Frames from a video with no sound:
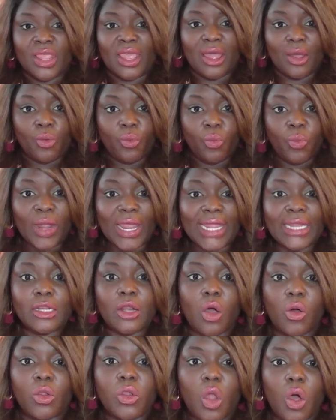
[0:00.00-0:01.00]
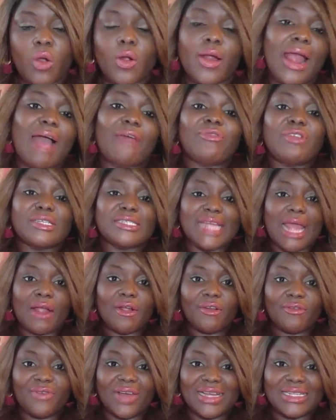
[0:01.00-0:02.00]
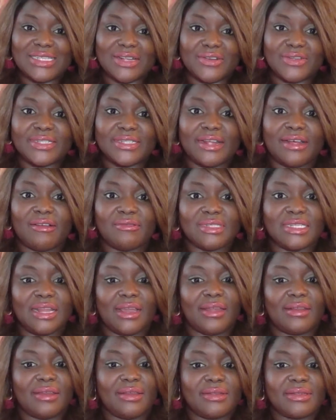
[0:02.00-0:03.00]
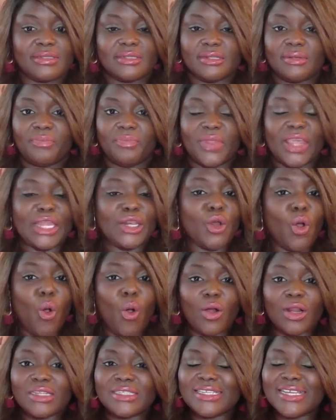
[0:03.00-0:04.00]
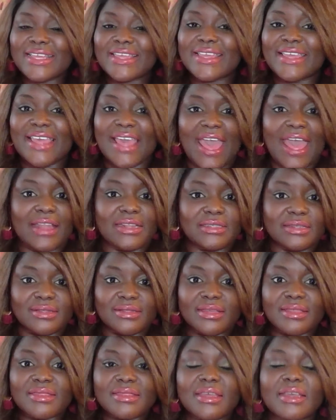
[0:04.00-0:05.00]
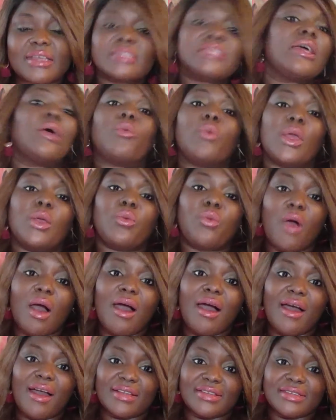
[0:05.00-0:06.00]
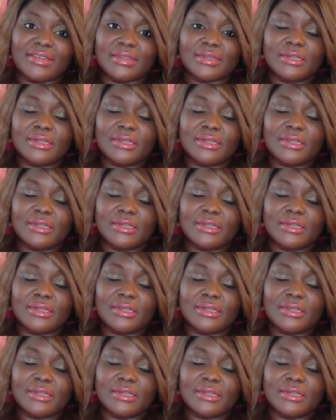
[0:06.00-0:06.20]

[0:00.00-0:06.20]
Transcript: We no longer have to sacrifice ourselves, ladies, in order to get the things that we want